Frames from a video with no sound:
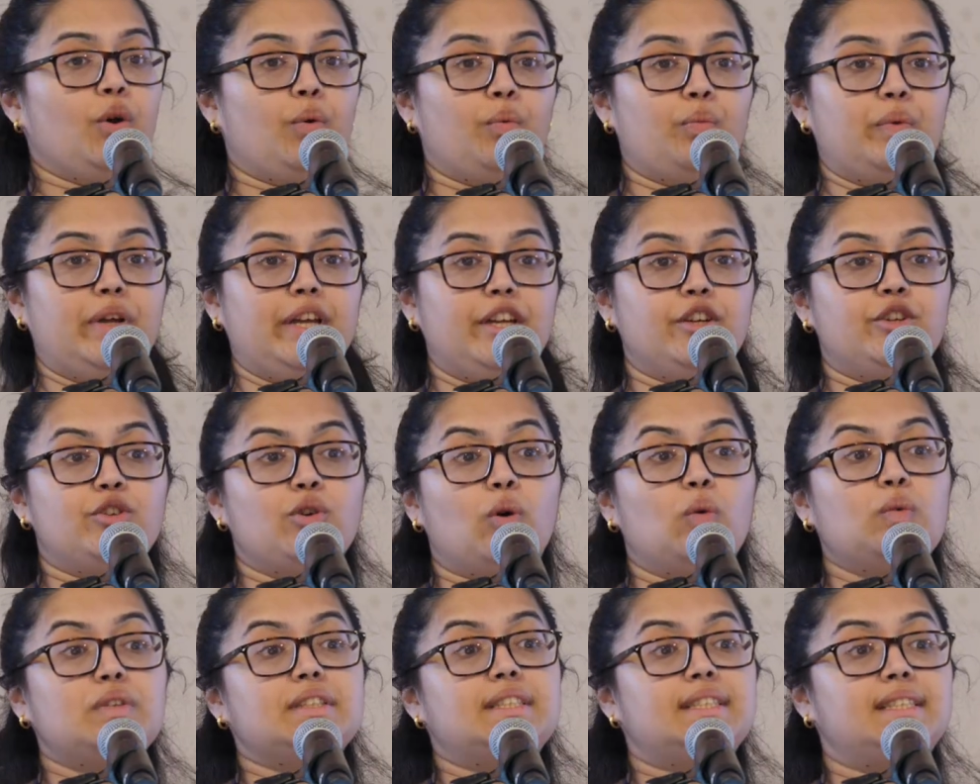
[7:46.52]
we
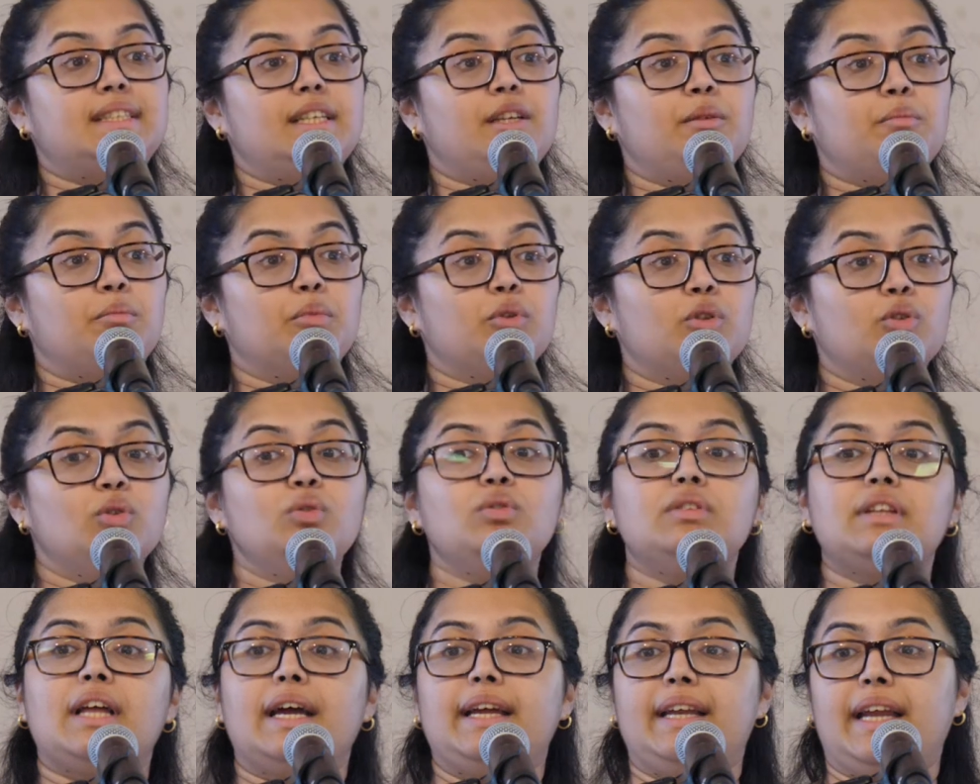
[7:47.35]
don't see
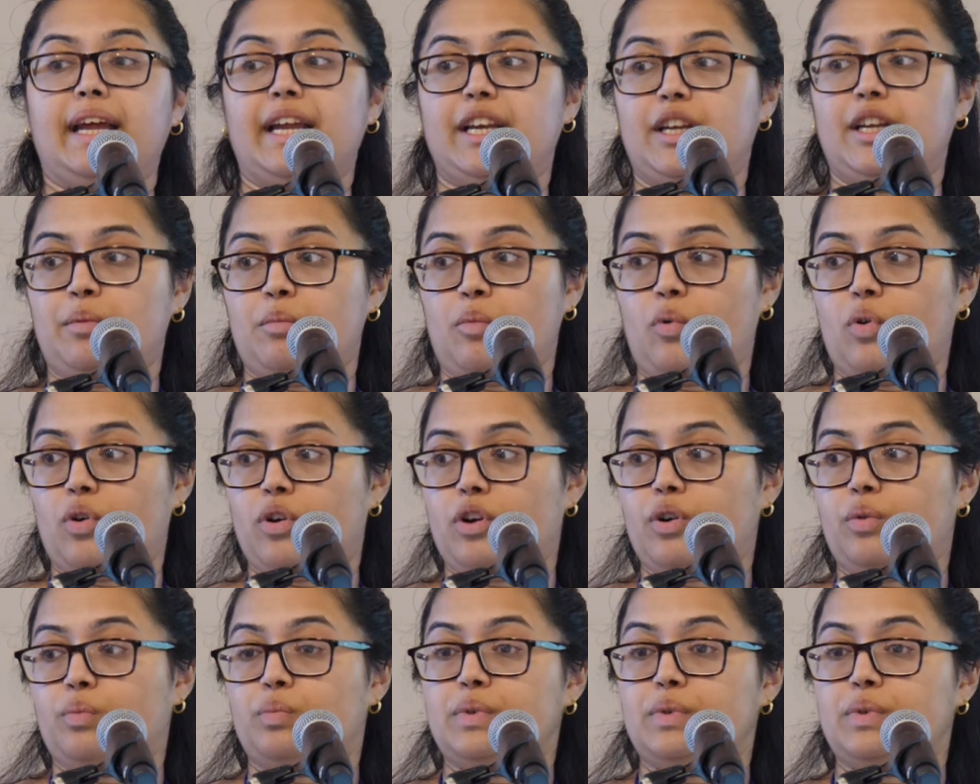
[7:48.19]
blue light anymore.